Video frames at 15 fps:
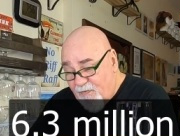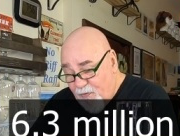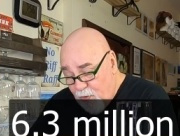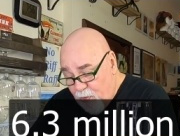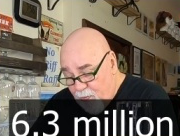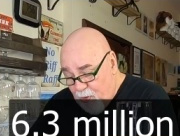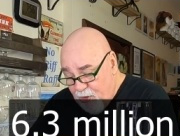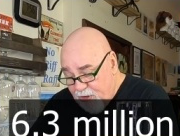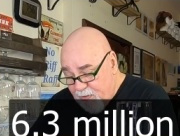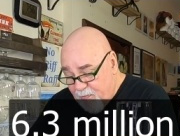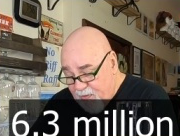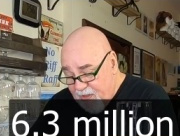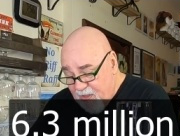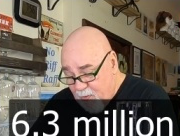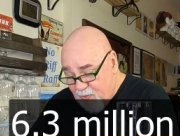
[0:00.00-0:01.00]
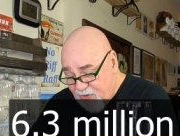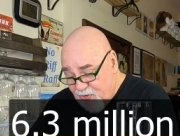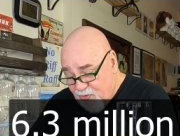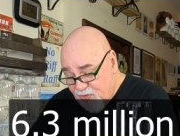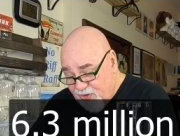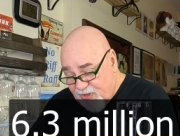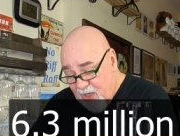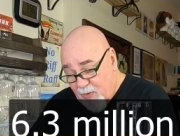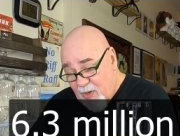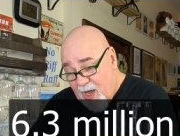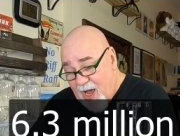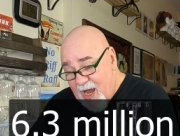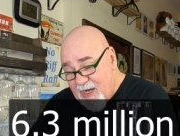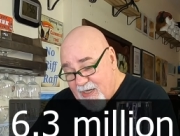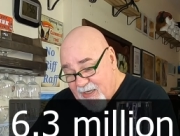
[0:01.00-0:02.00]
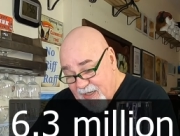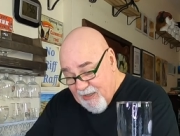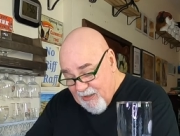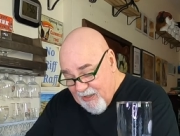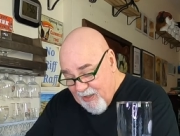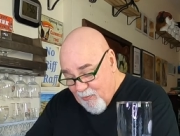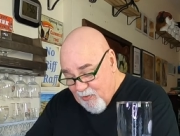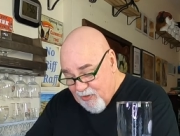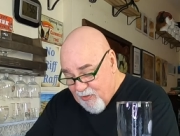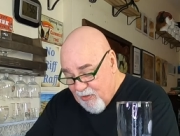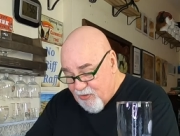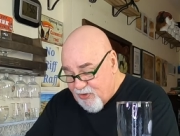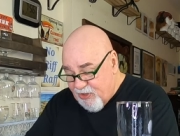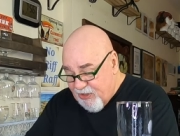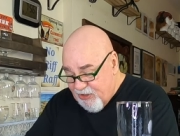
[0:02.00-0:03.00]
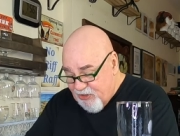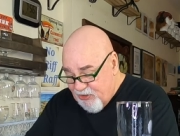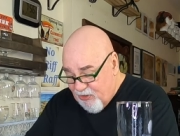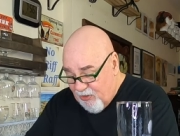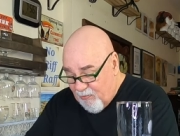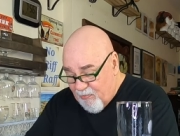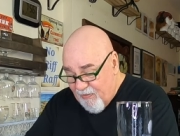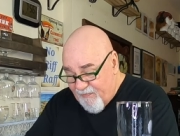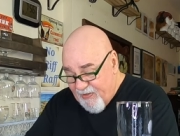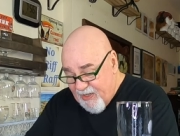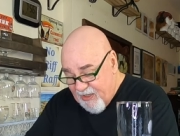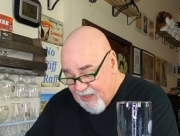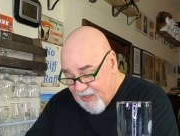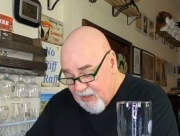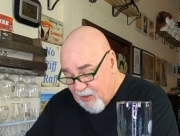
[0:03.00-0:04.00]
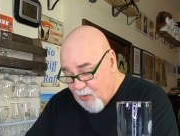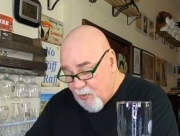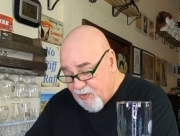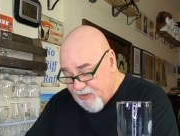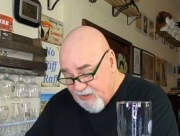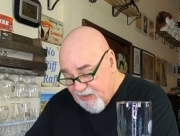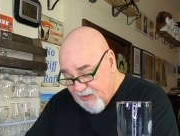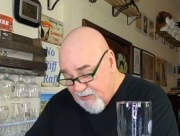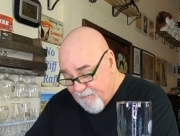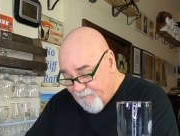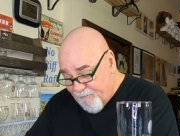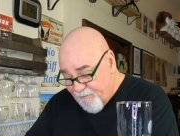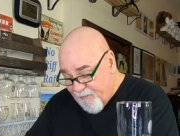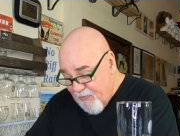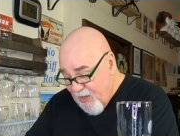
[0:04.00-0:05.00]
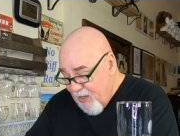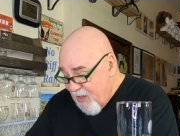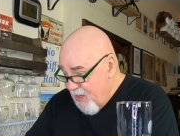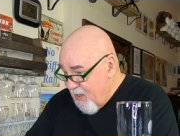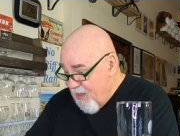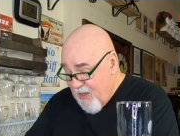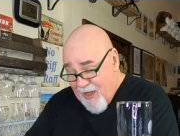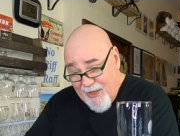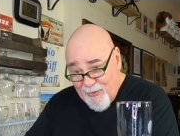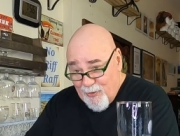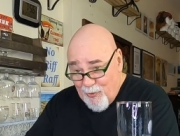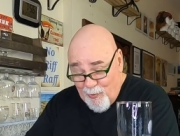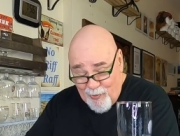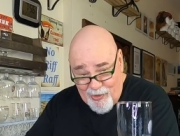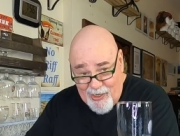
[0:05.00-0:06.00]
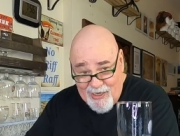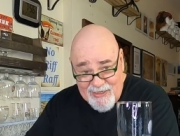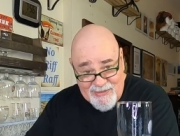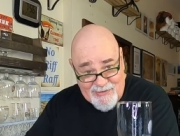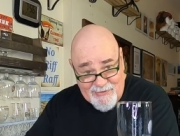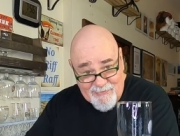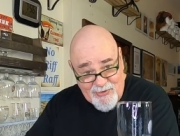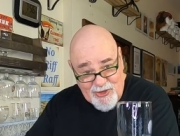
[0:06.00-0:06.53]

full bodied beer which goes down ideally with traditional Bavarian cuisine. I don't know what that is.